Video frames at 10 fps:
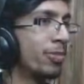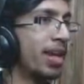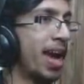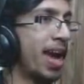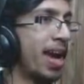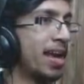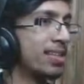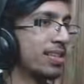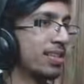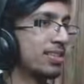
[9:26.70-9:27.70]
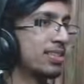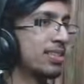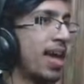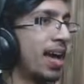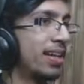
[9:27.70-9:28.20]
be as
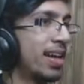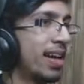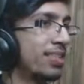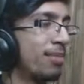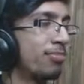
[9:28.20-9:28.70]
exactly as